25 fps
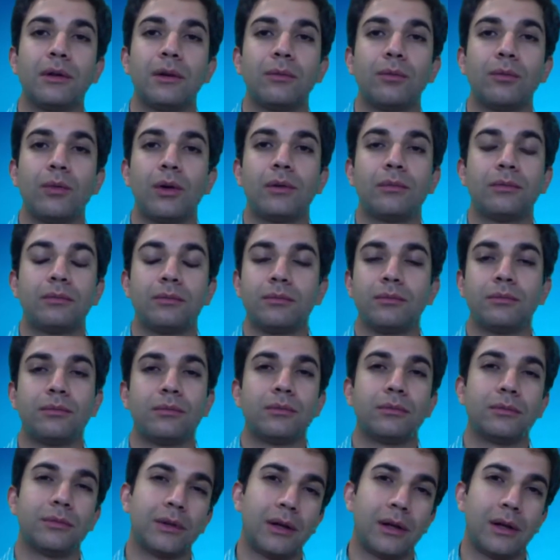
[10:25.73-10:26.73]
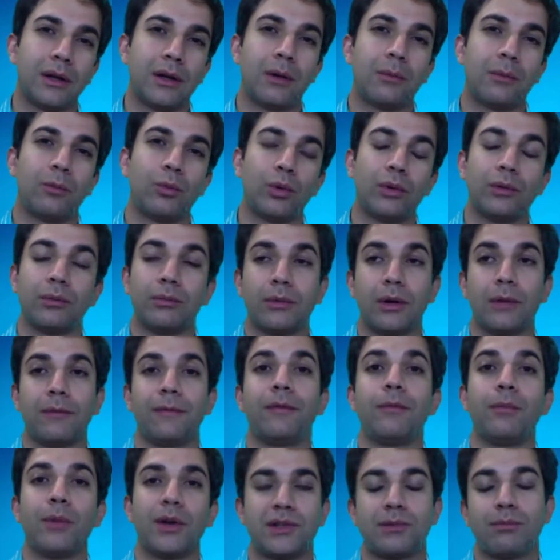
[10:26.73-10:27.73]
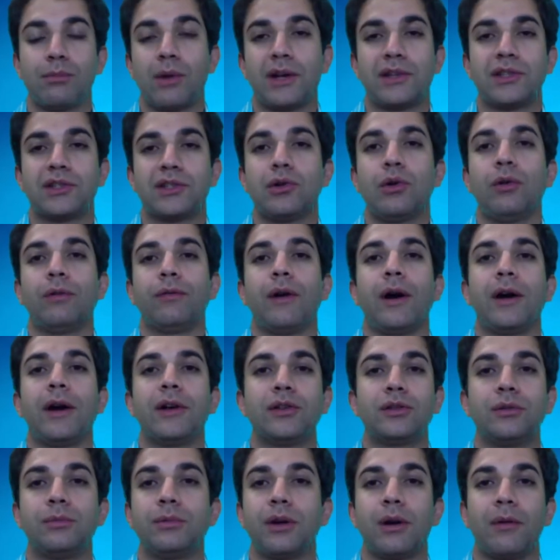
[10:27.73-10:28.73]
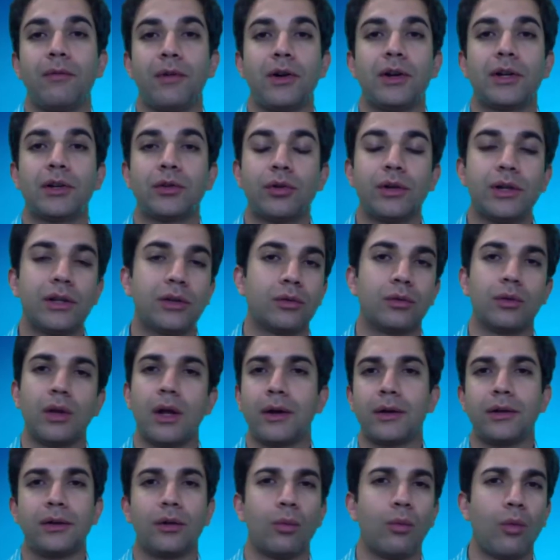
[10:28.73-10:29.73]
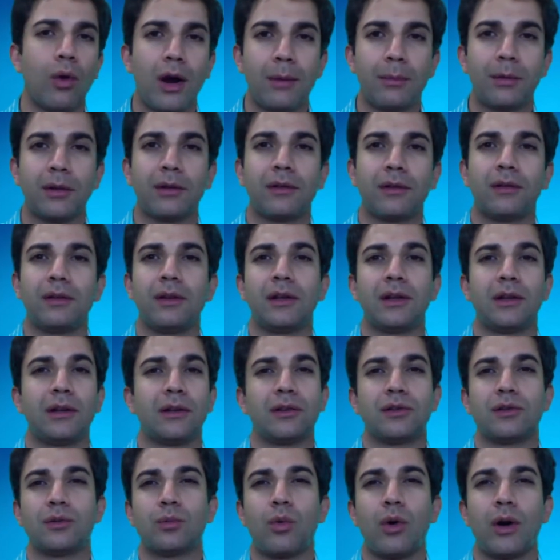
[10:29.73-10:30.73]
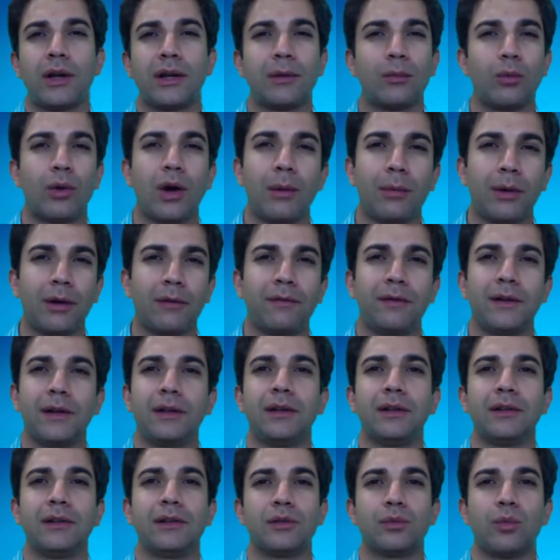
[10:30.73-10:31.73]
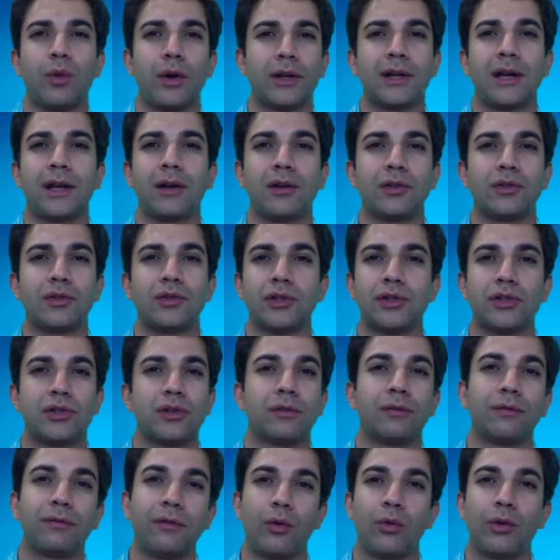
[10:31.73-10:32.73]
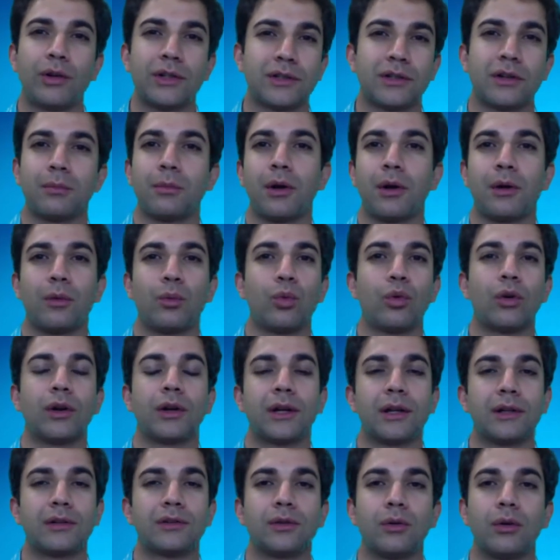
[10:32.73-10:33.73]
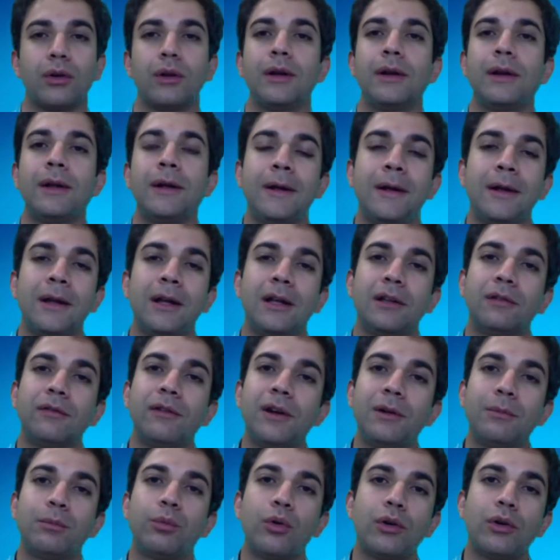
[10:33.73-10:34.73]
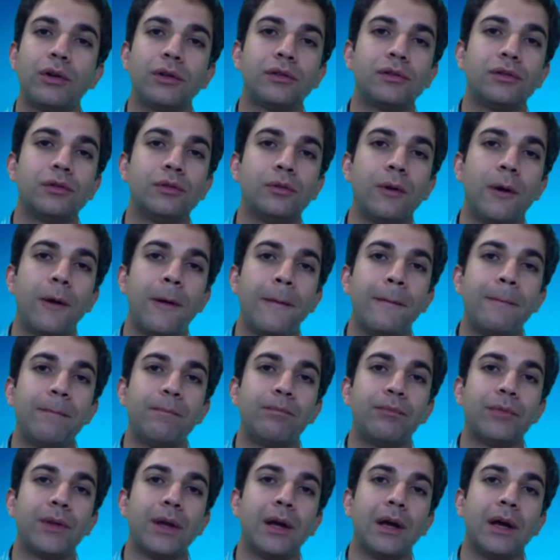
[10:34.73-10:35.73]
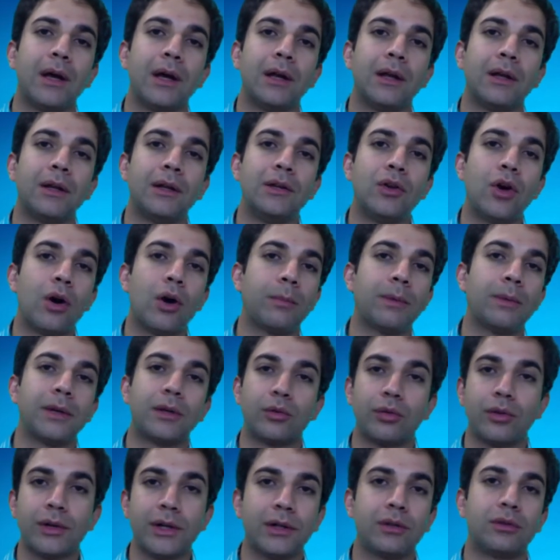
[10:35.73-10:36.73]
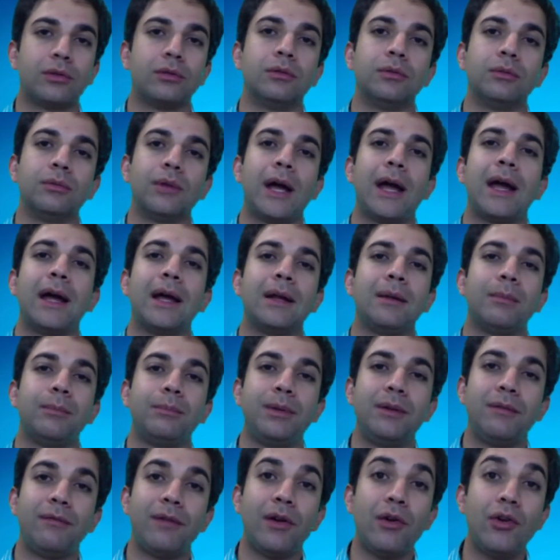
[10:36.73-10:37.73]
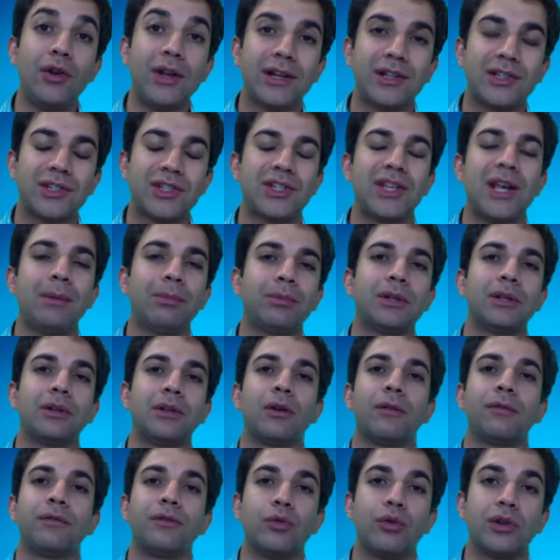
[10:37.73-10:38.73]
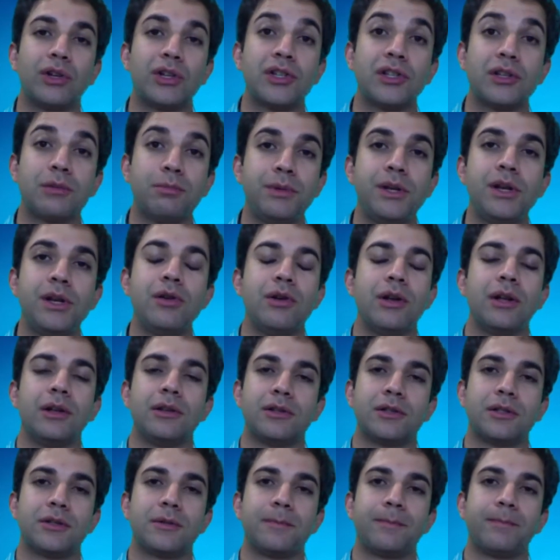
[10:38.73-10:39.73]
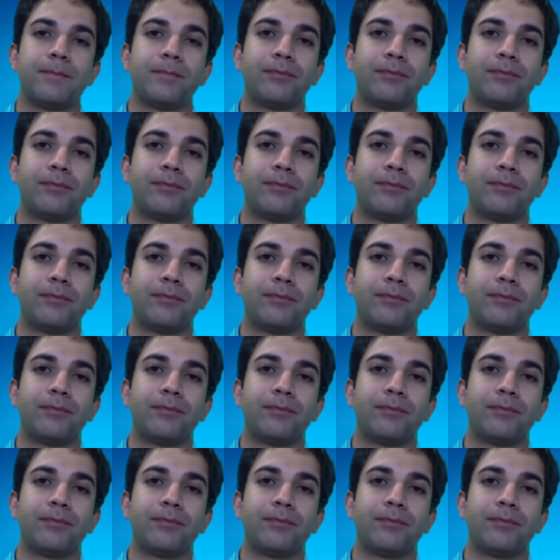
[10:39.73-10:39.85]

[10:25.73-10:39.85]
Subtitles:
well, for myself, I used to become very critical on, why am I thinking this? Why am I feeling this? Why can't I just focus on my work and so on? It's very important to not be critical and be very accepting of your experience.